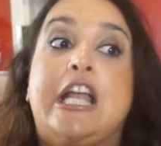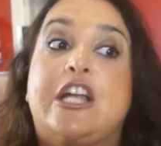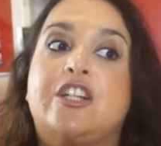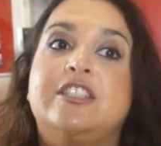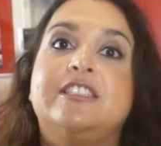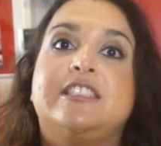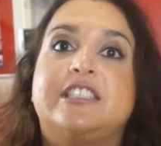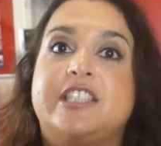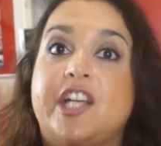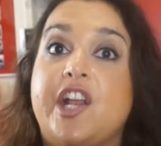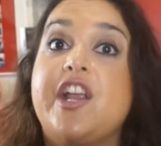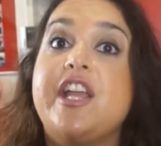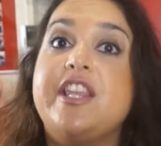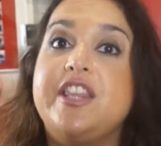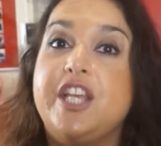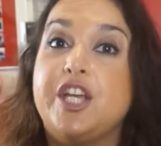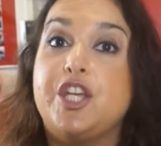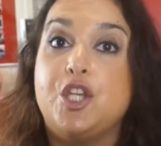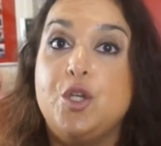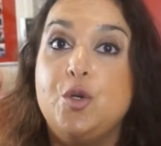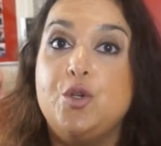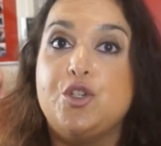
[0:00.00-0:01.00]
considering
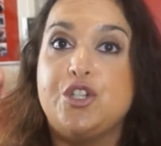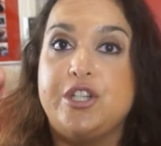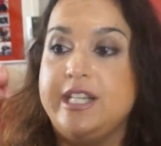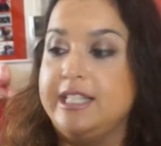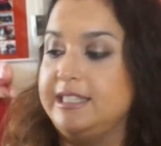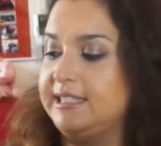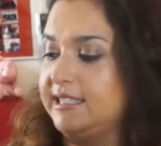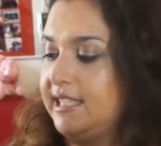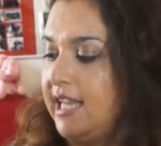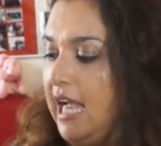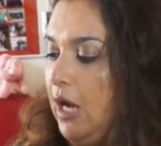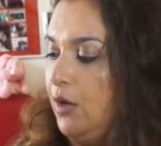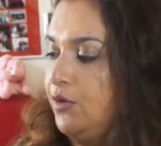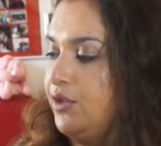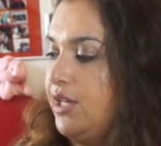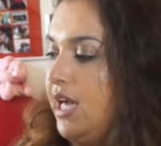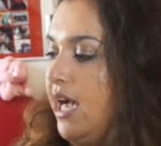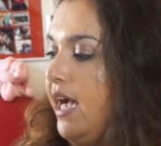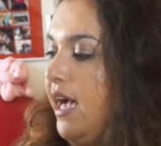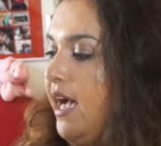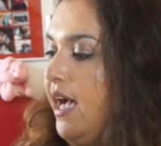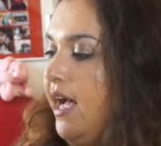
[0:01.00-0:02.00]
the huge
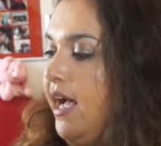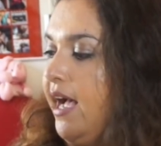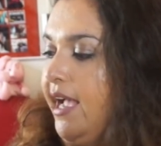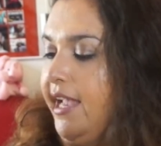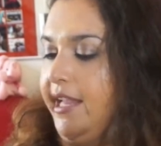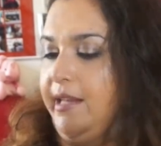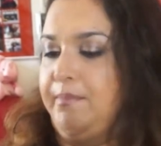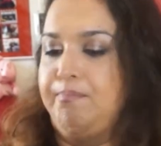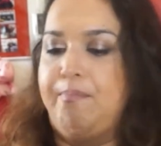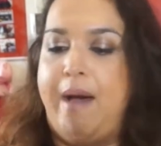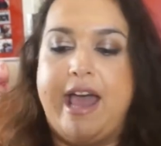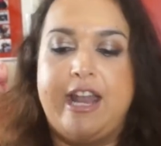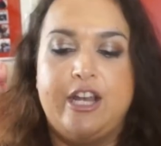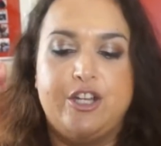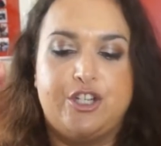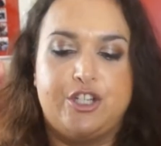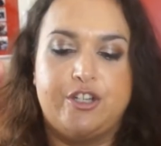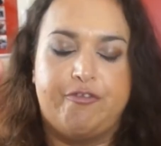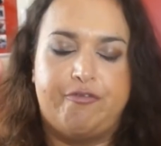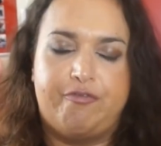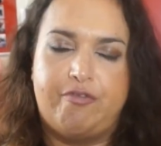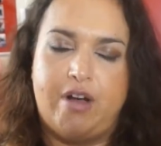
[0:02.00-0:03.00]
discount I
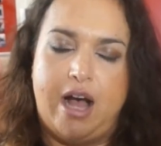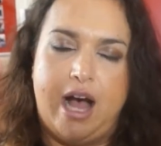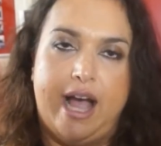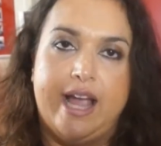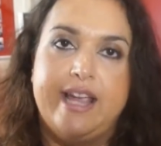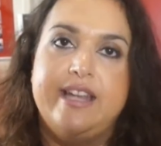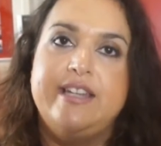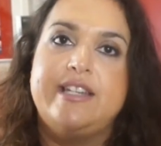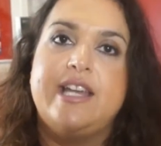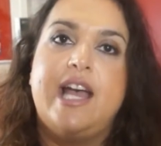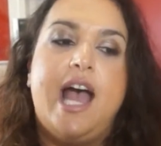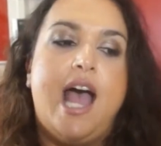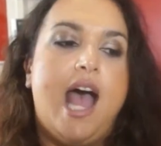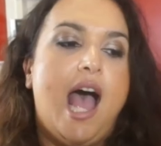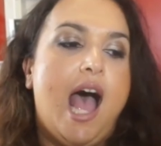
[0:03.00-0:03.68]
managed to find,